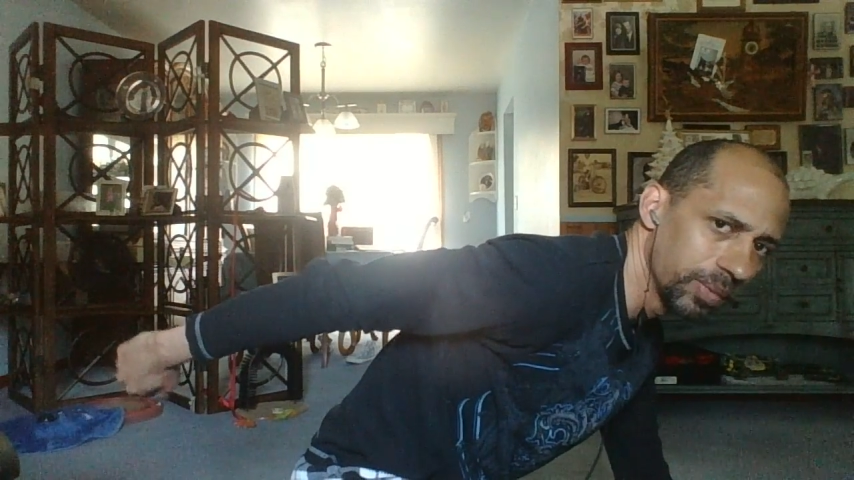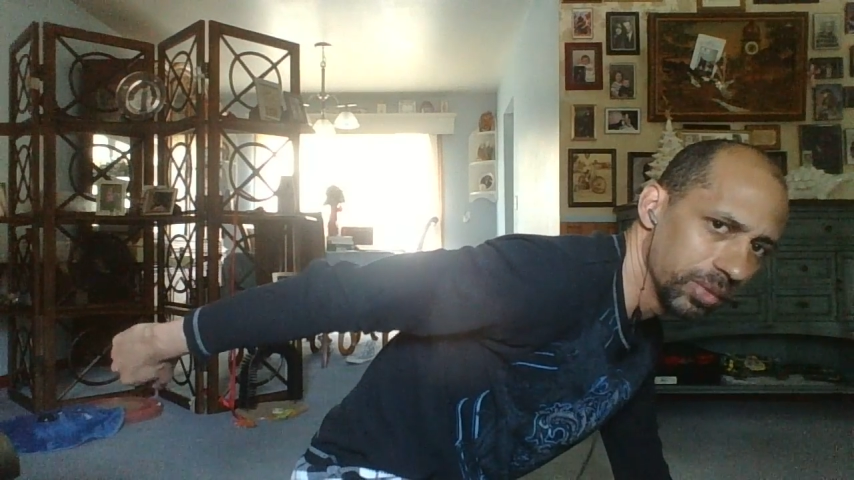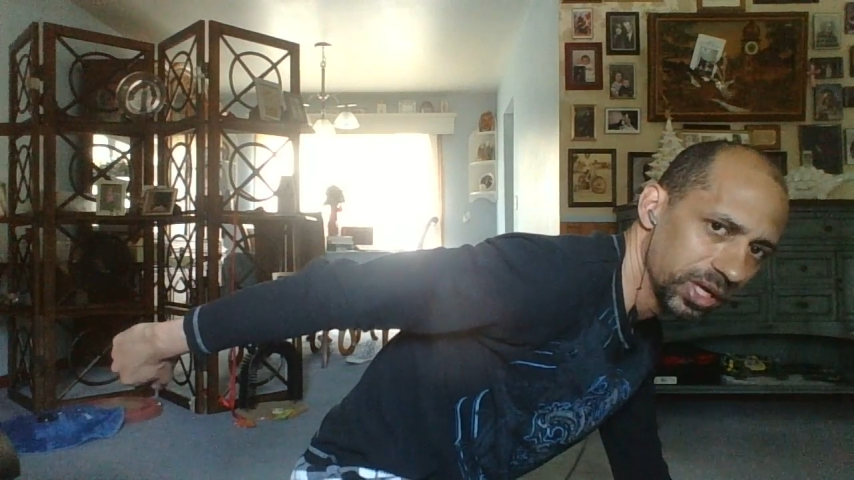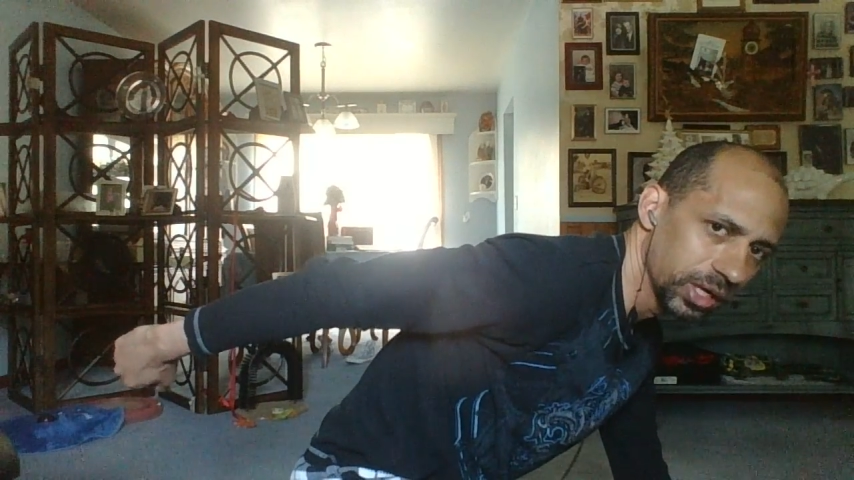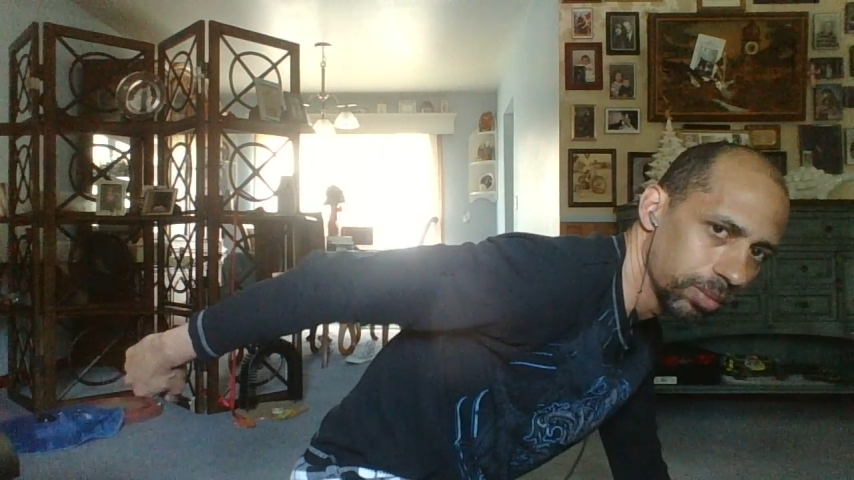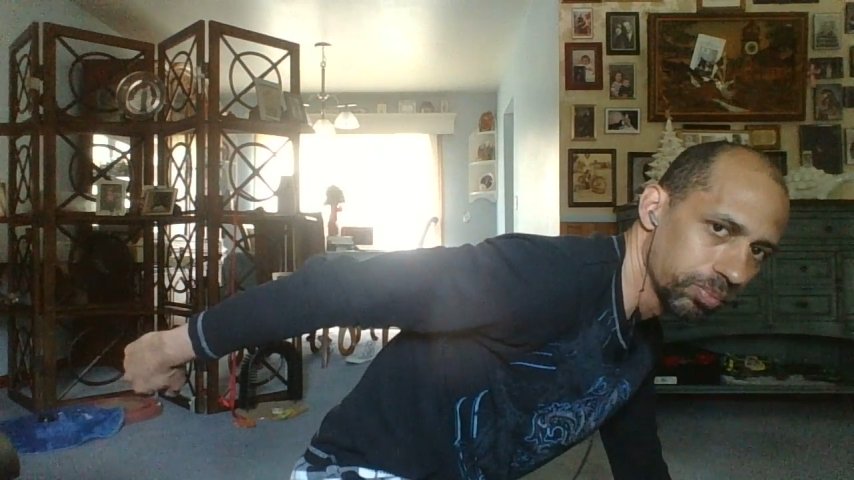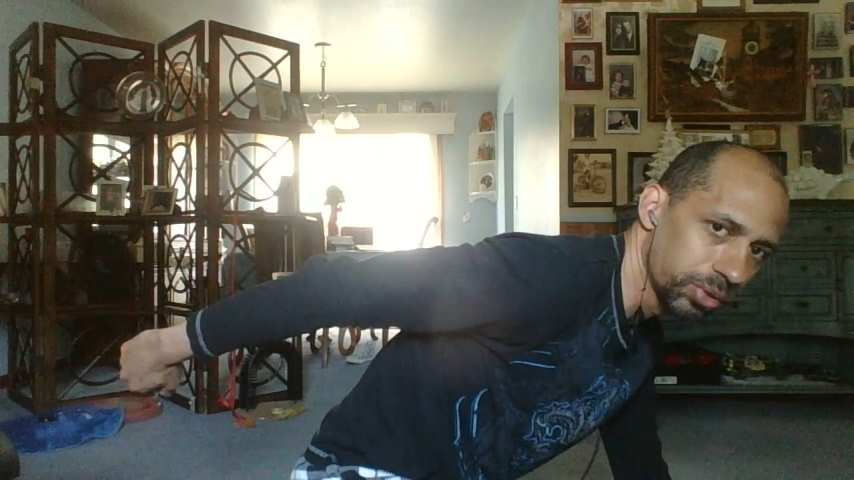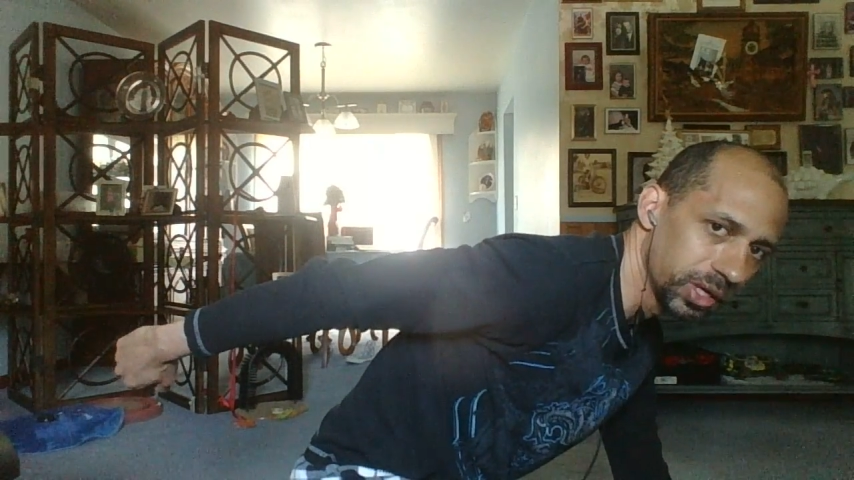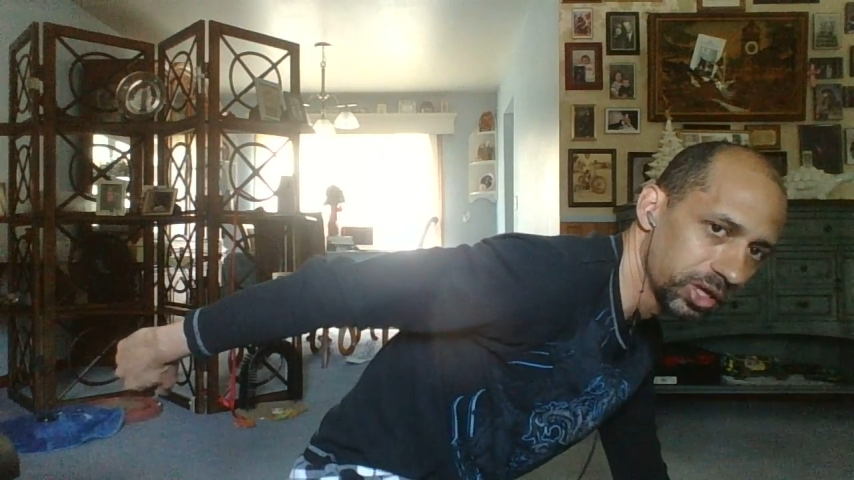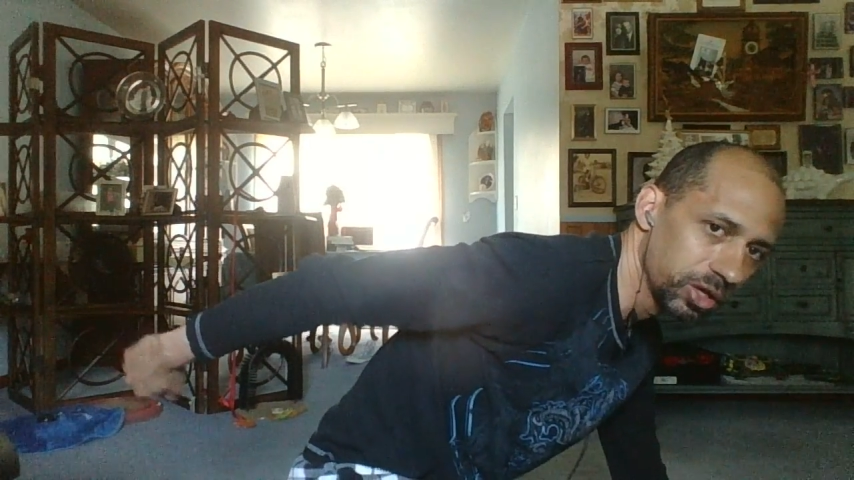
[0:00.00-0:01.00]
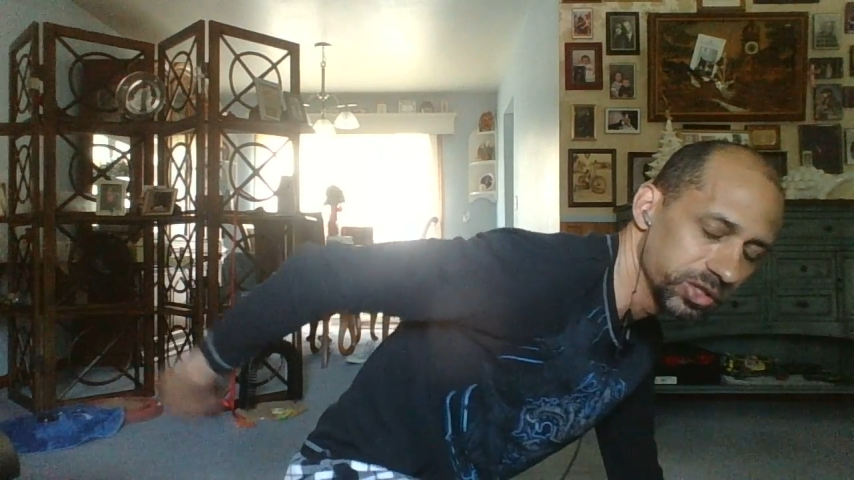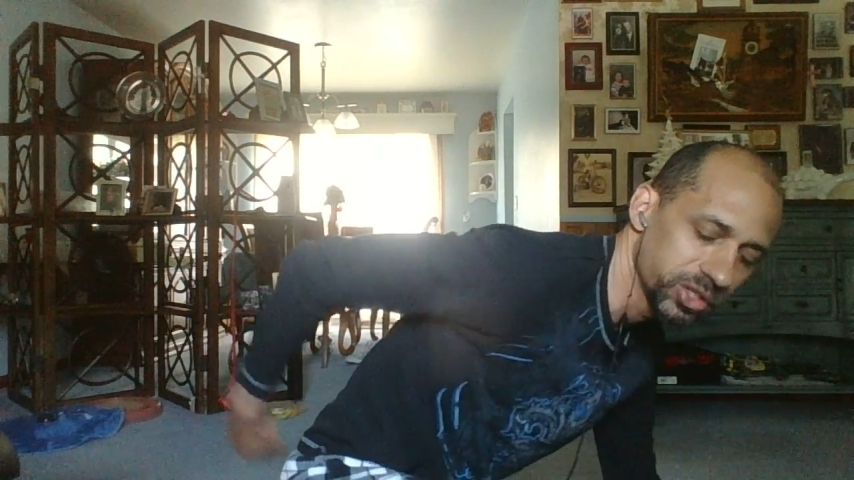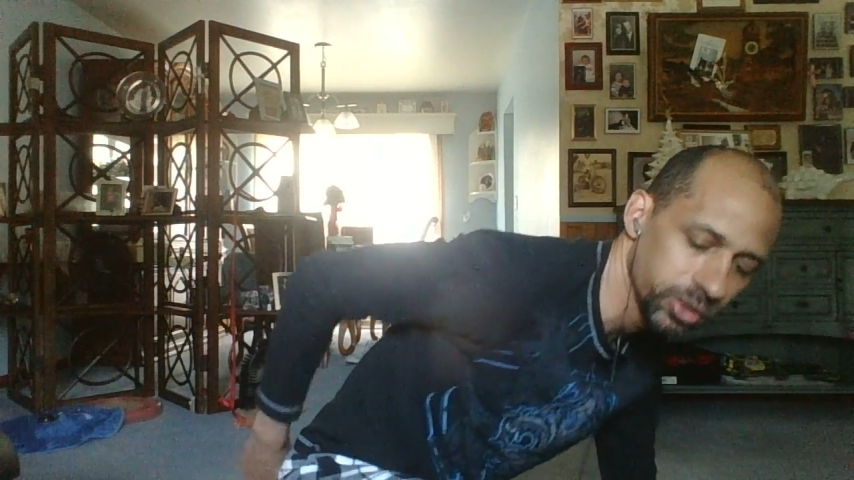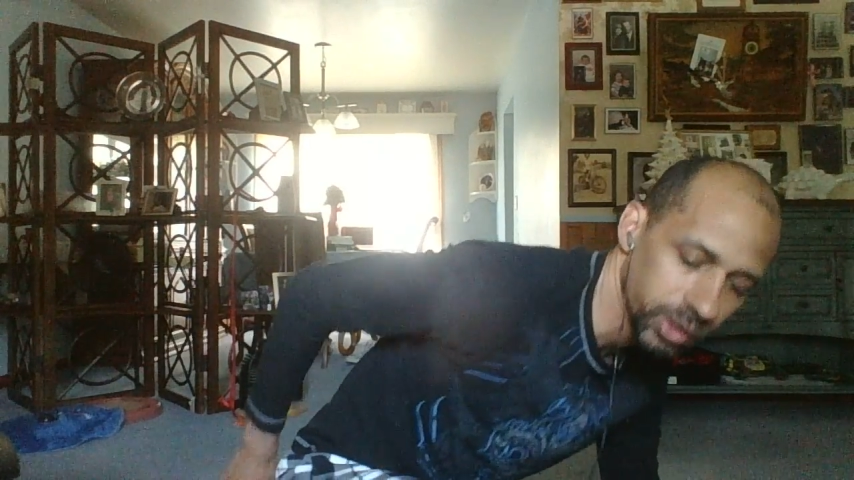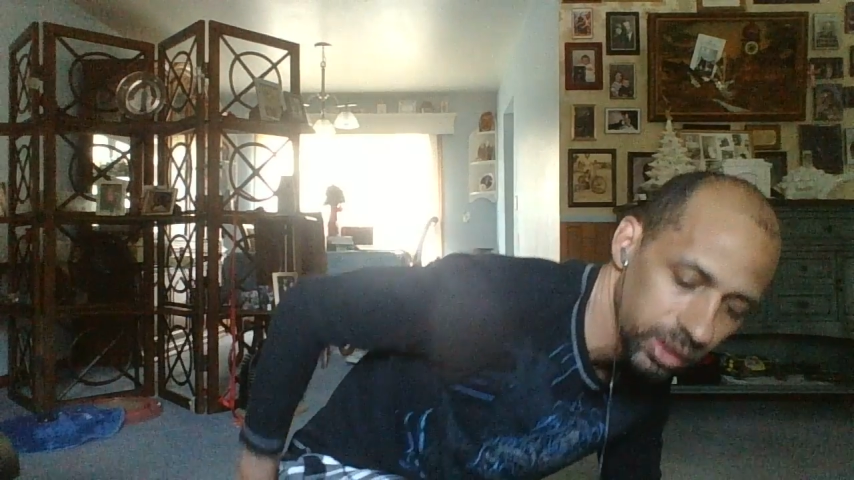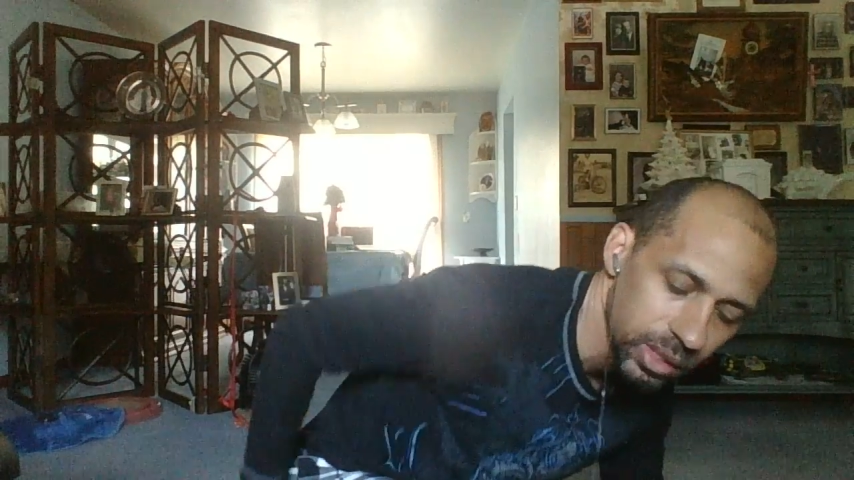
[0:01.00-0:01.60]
but get pretty close to it.